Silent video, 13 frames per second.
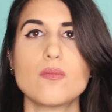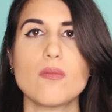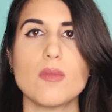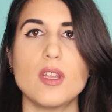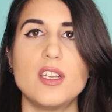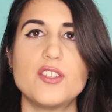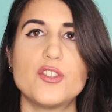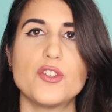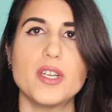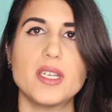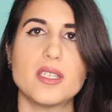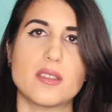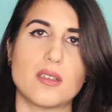This
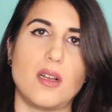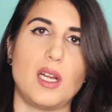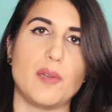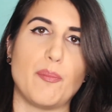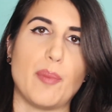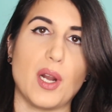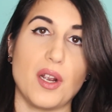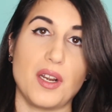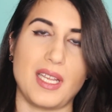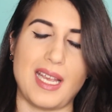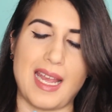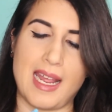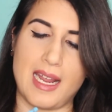drink is called
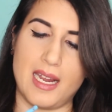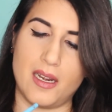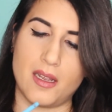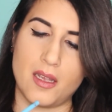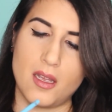Party Aid.